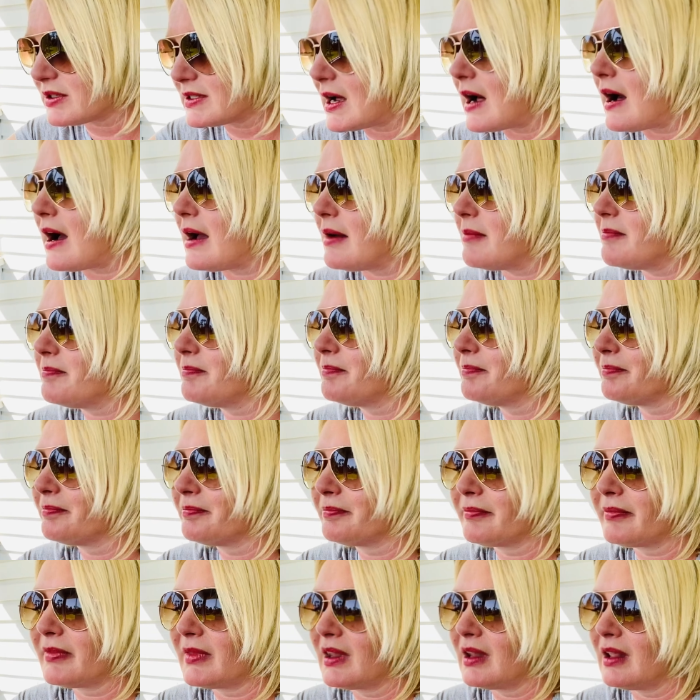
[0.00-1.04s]
time.
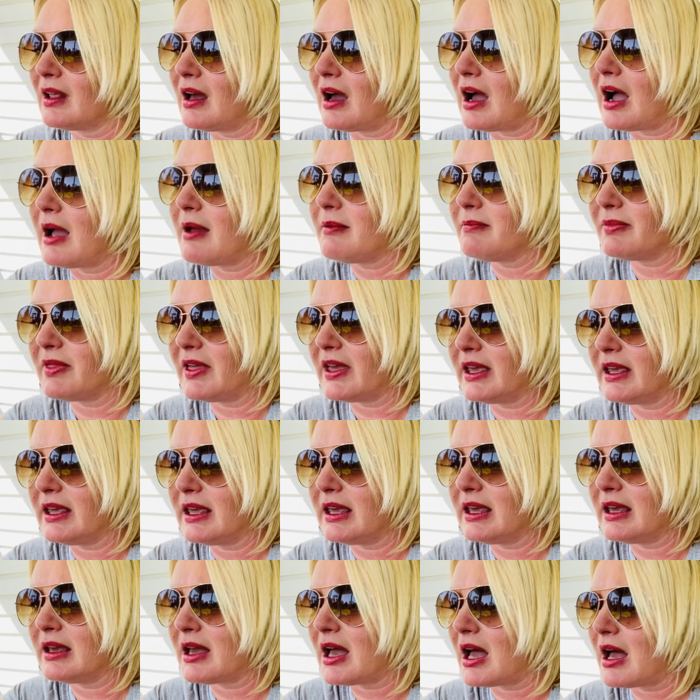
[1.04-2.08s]
I'm
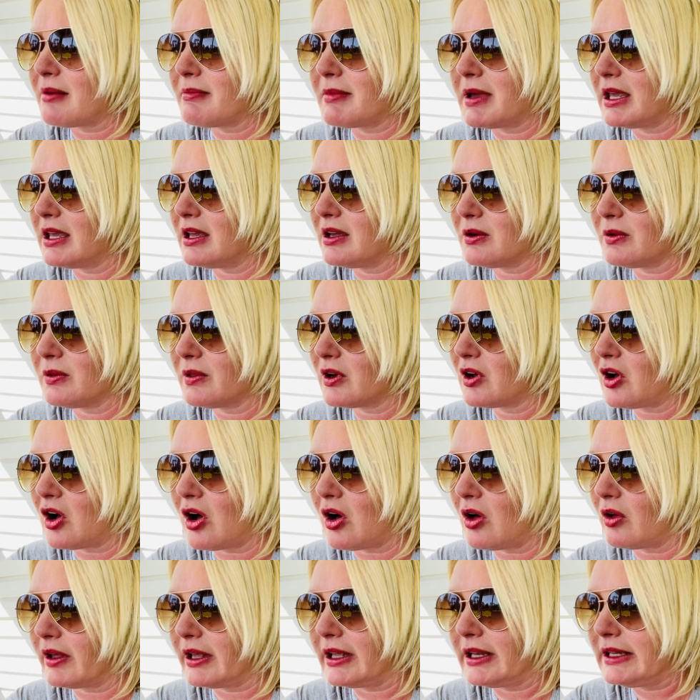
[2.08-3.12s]
thinking I may hear the
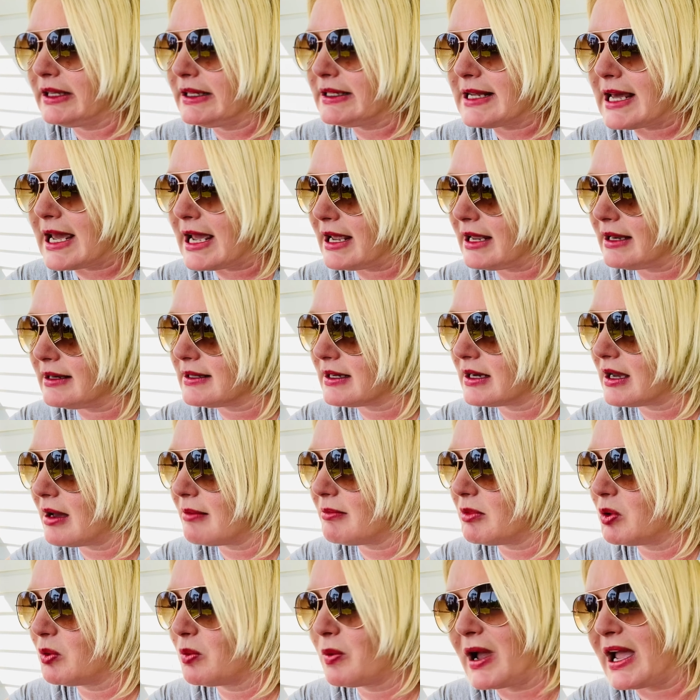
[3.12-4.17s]
call any day to come
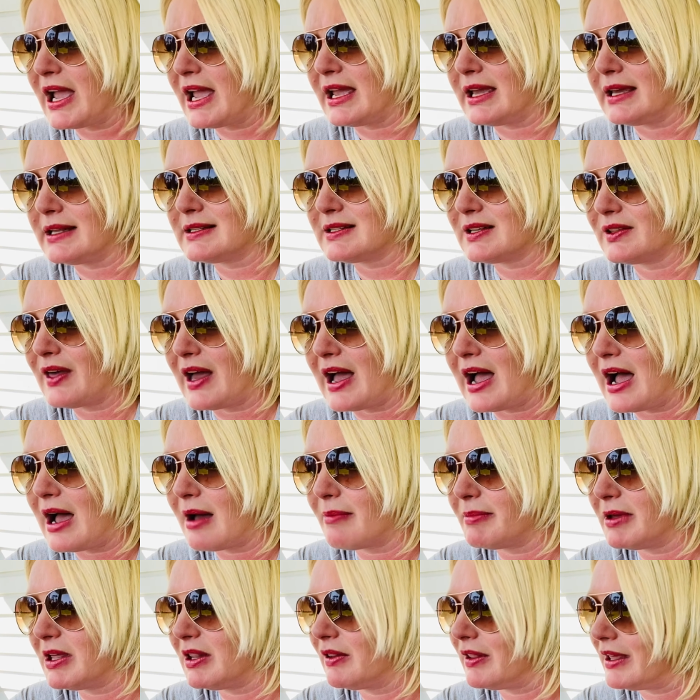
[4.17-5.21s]
away to the
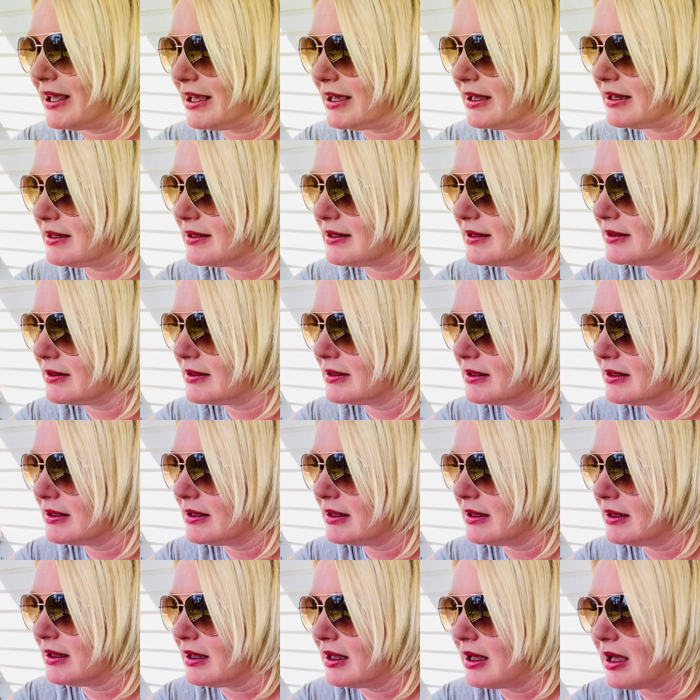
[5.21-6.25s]
happy land.
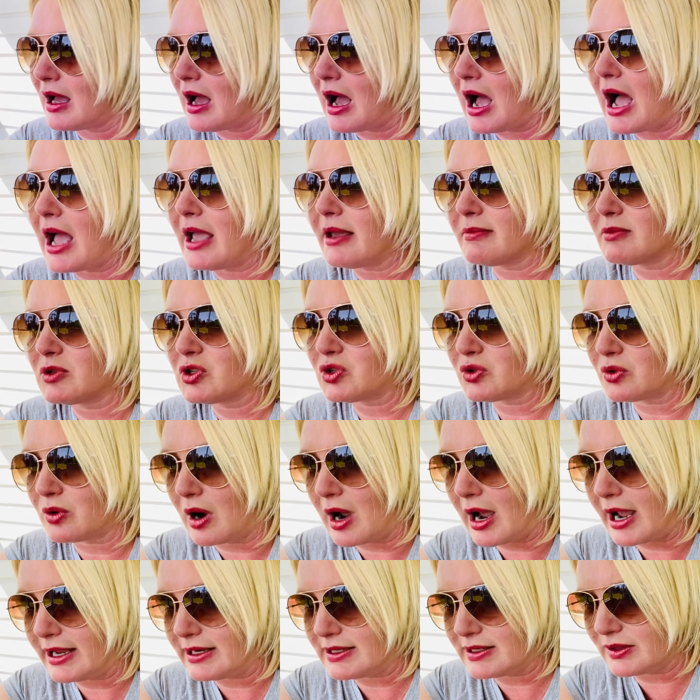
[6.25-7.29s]
I am
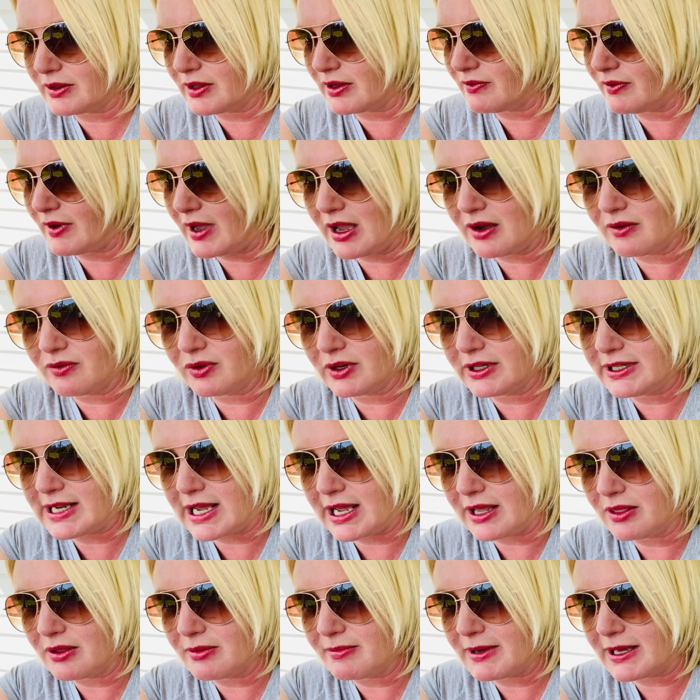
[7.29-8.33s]
trying to live every day
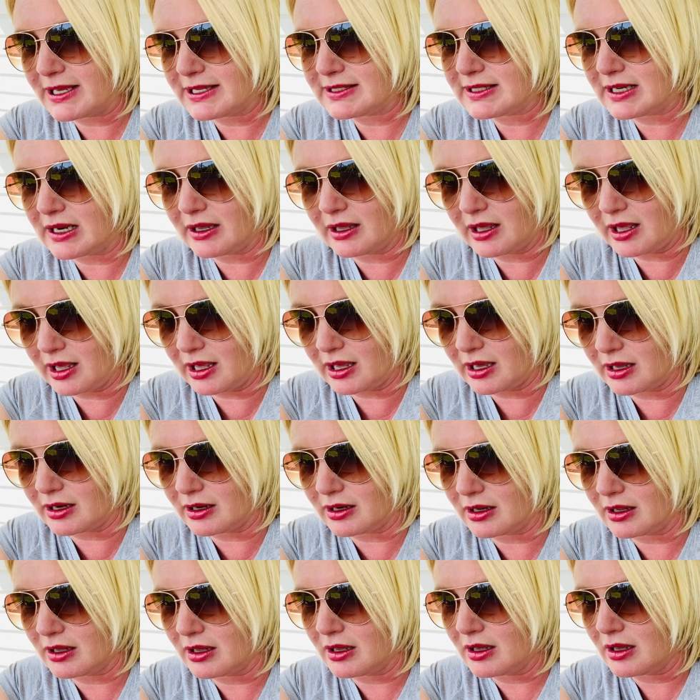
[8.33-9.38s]
the best I can,
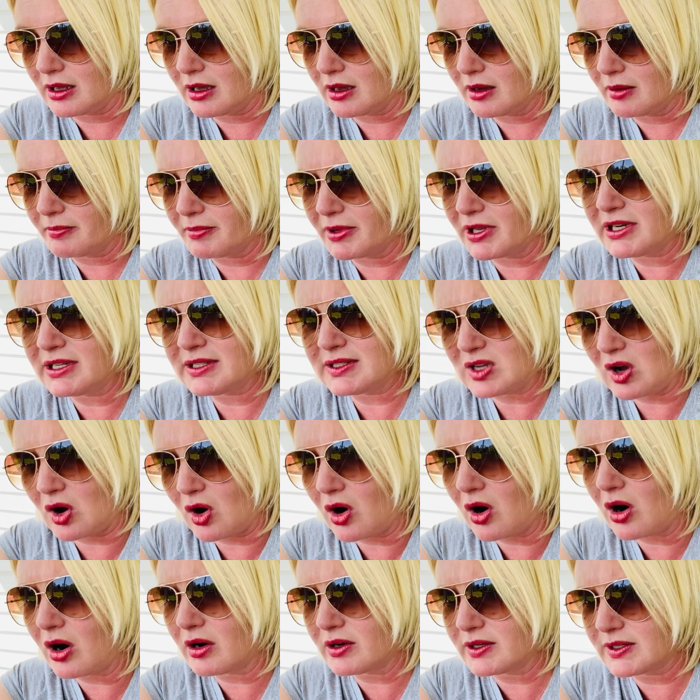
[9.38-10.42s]
but it's
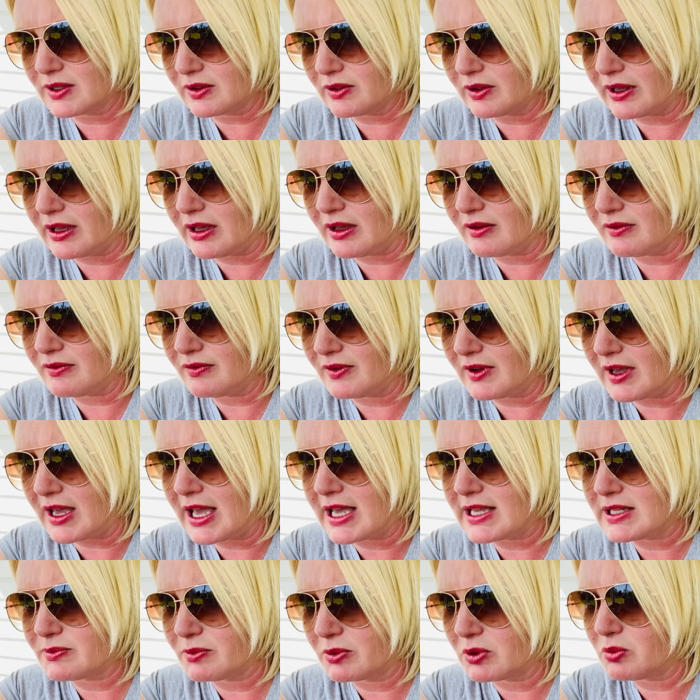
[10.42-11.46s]
hard to live
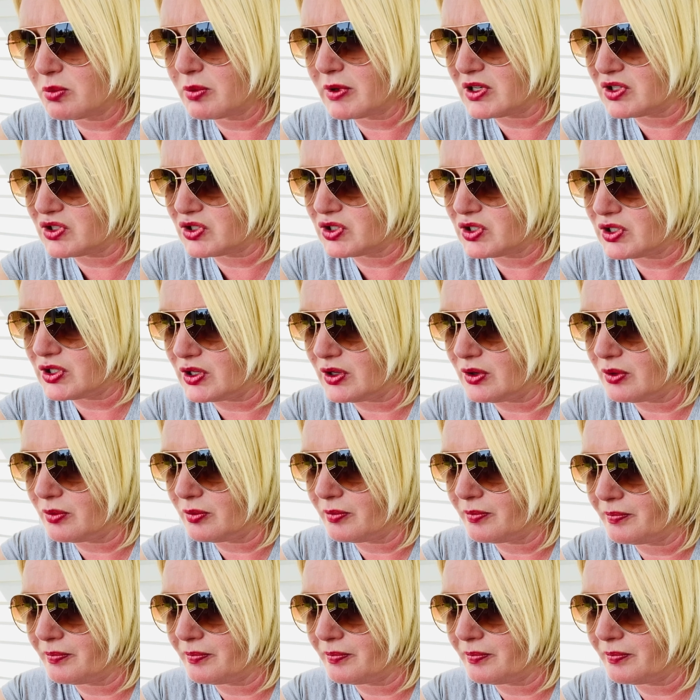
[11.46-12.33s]
as would wish to.